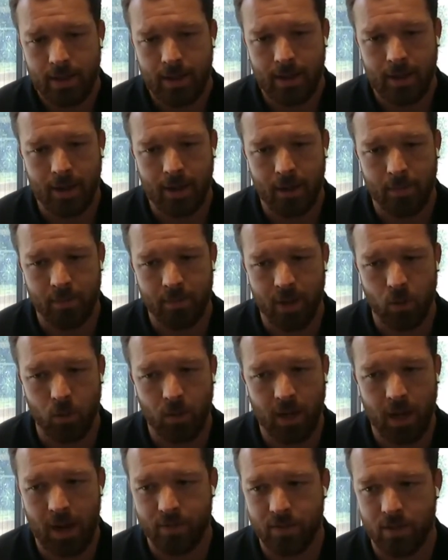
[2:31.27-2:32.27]
um,
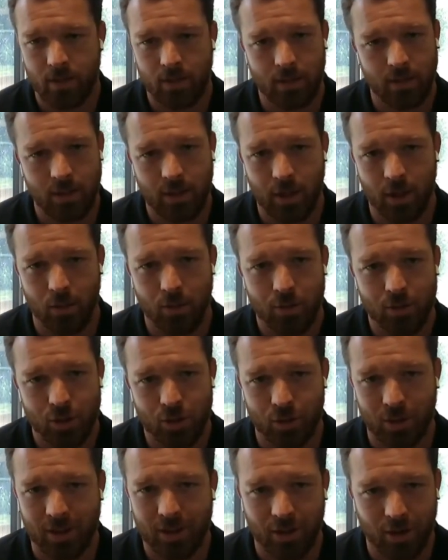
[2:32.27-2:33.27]
and we have to, you know,
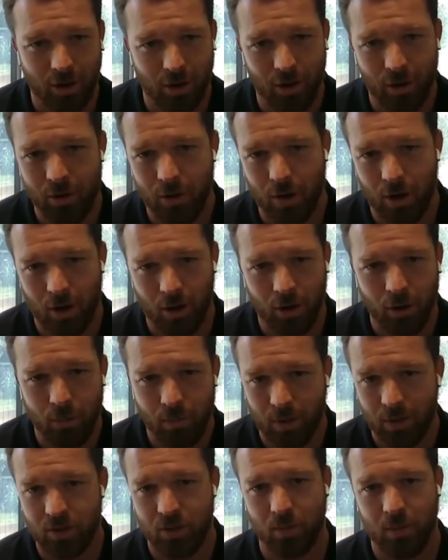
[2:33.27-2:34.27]
strengthen our own our
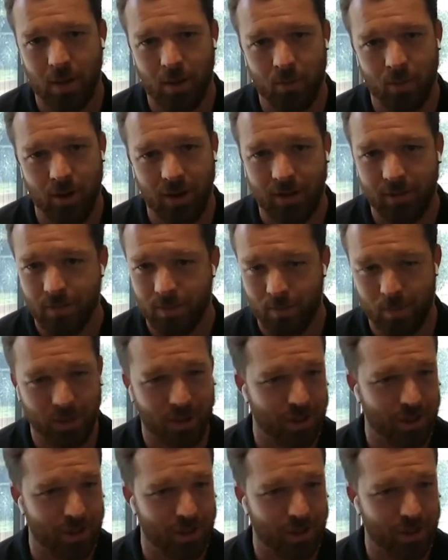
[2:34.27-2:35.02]
own muscle memory